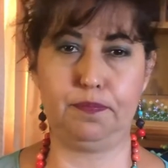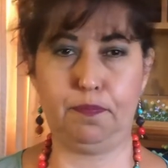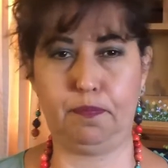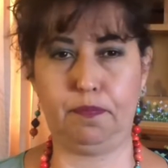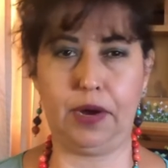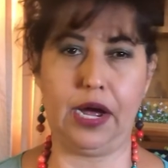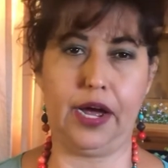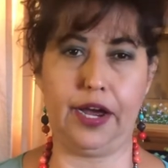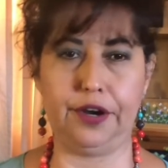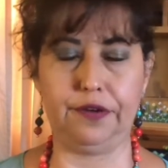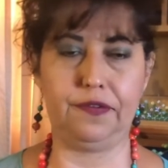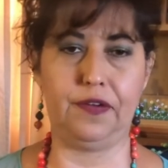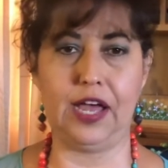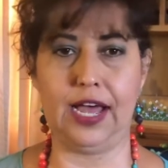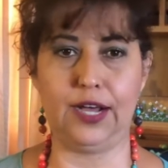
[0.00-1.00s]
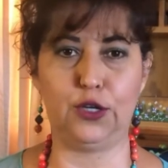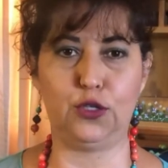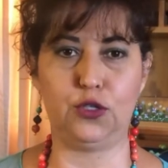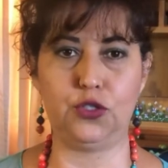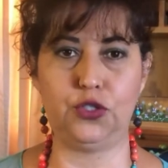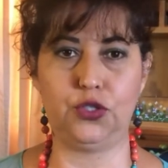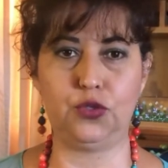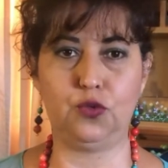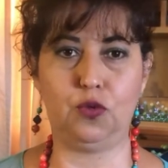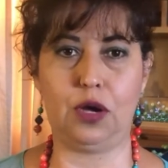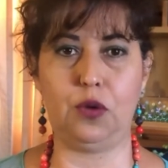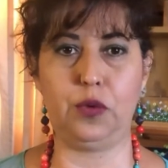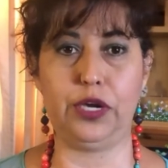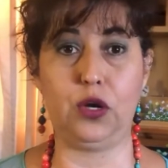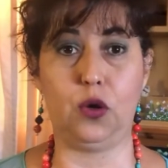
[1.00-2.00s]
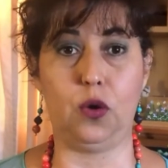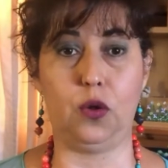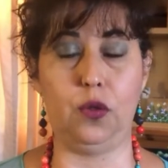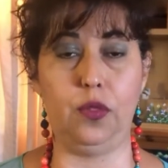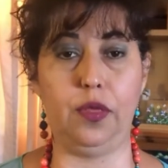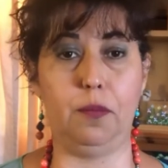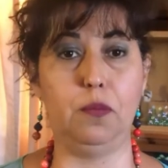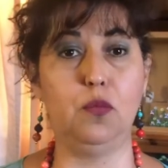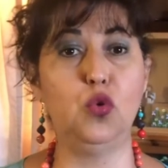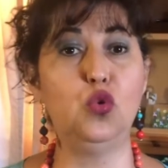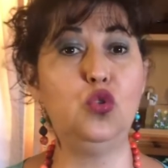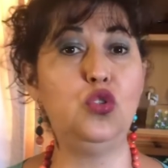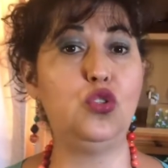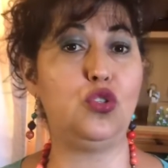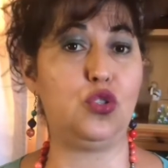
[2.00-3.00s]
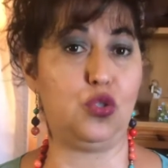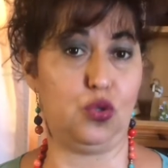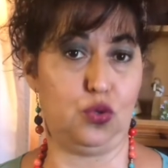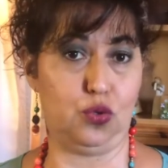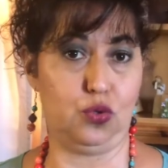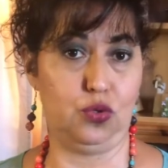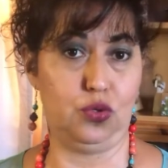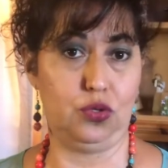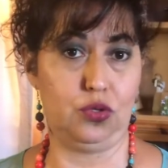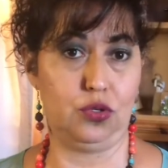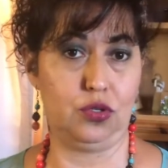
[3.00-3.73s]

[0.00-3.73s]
part of August, what we call the monsoon.